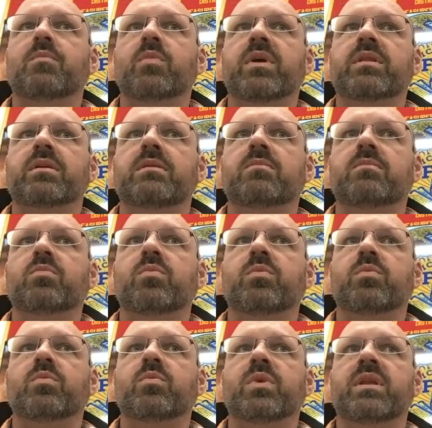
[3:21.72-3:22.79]
with
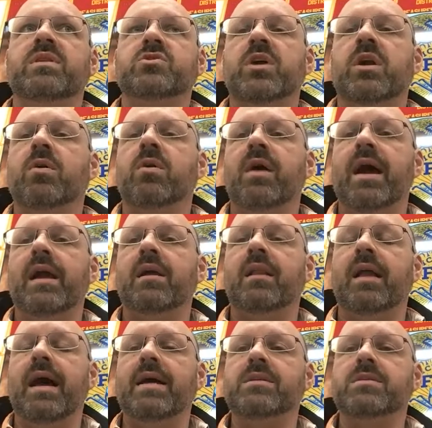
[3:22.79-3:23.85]
a general ag
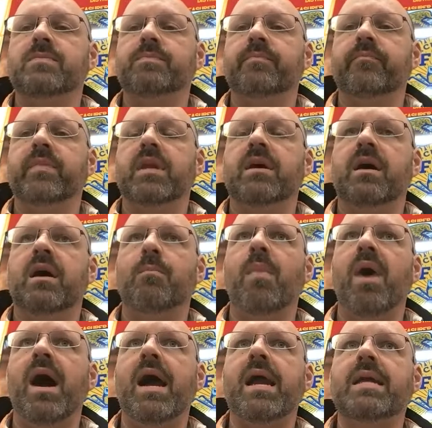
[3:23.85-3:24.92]
class.
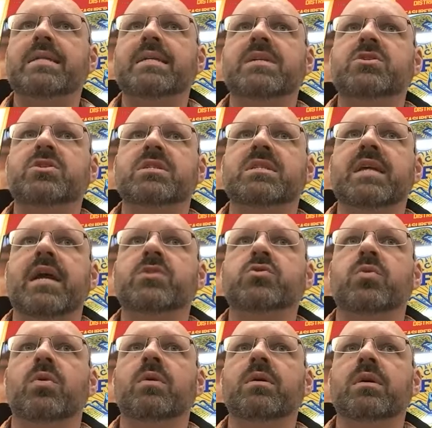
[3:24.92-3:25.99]
My teaching
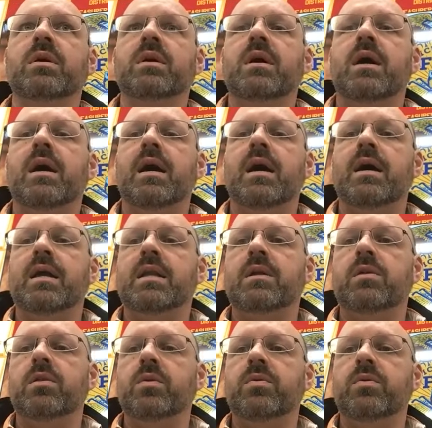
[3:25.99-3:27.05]
schedule
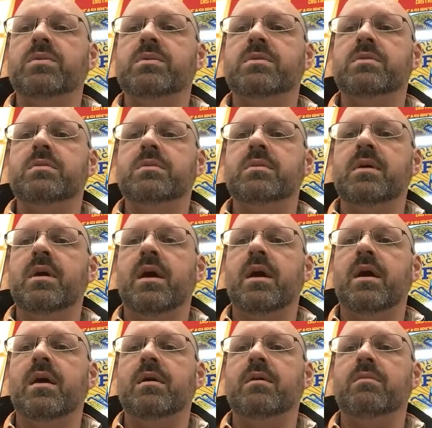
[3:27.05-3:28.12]
includes
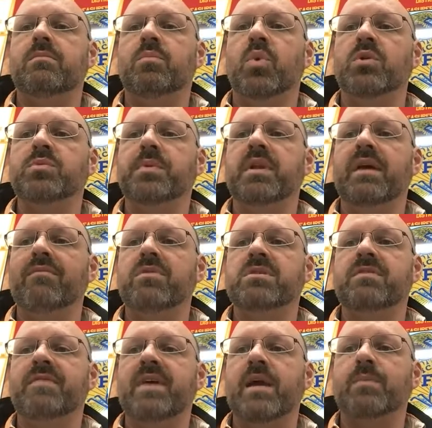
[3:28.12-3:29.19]
multiple levels
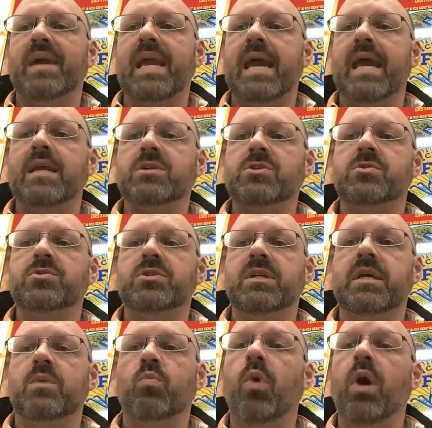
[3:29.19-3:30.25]
of ag mechanics,
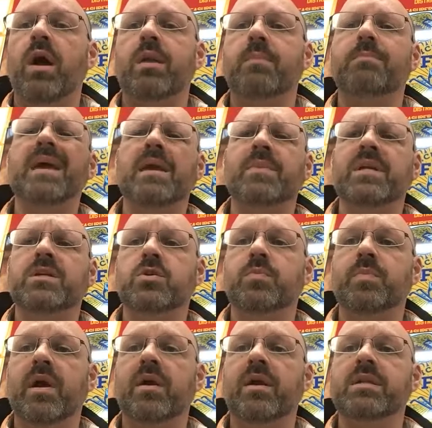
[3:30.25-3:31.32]
usually in 1, maybe 2
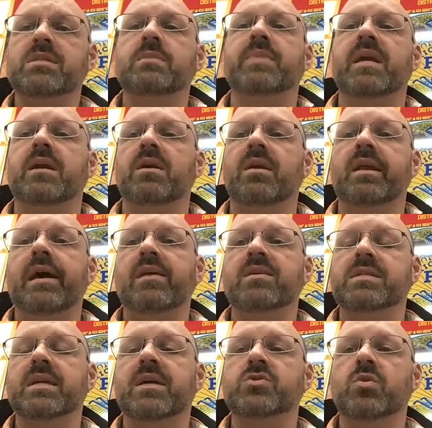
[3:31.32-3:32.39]
periods, depending on how the
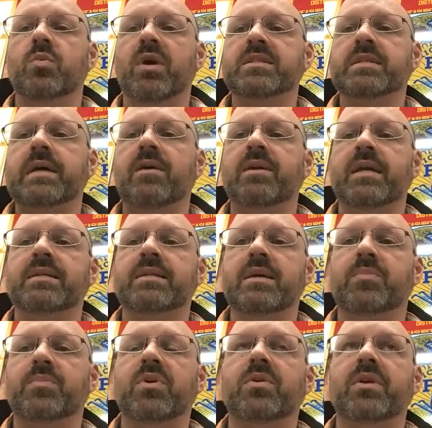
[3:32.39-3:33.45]
schedule works out in a
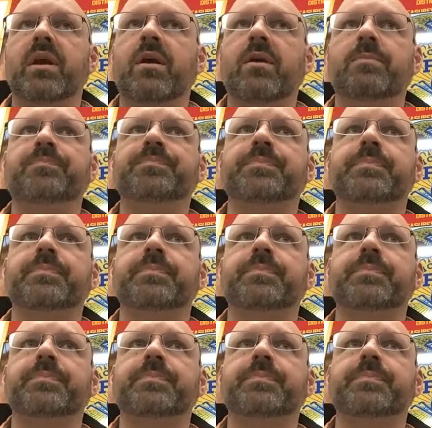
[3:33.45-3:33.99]
typical year.